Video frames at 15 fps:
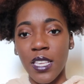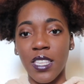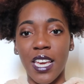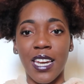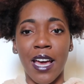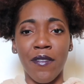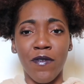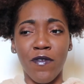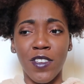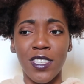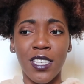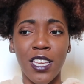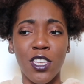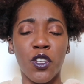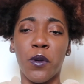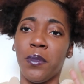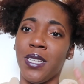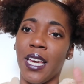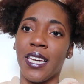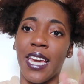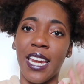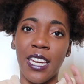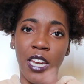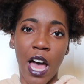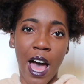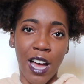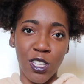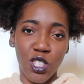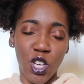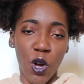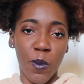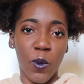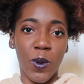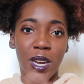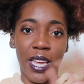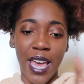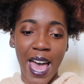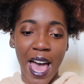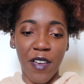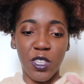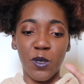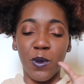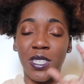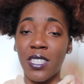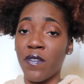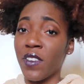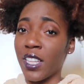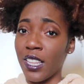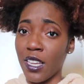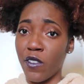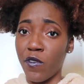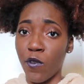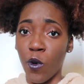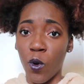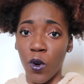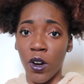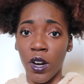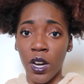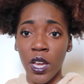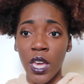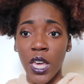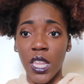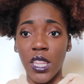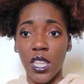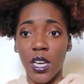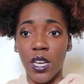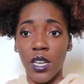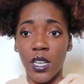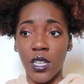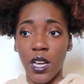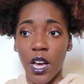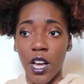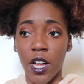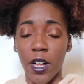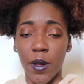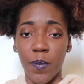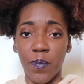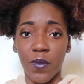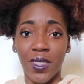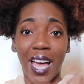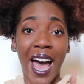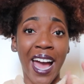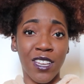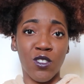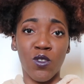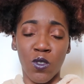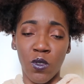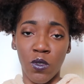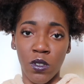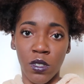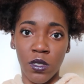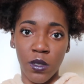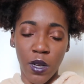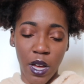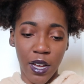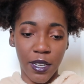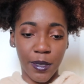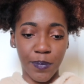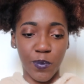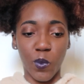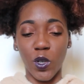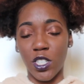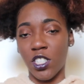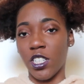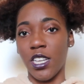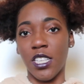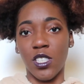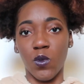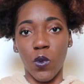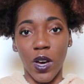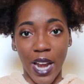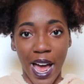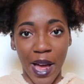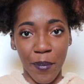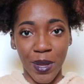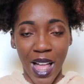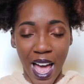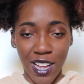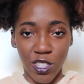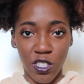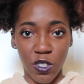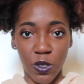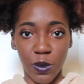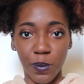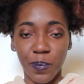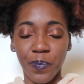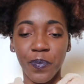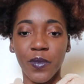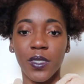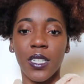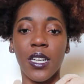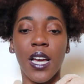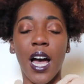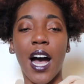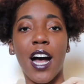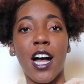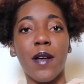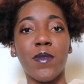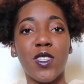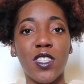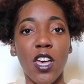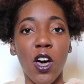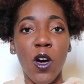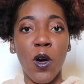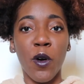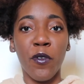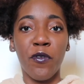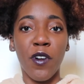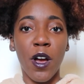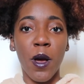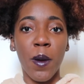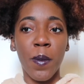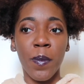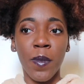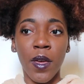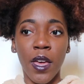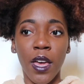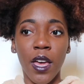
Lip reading: And I visited UMD again in October when they had specifically for the I school, which is what I applied to. So from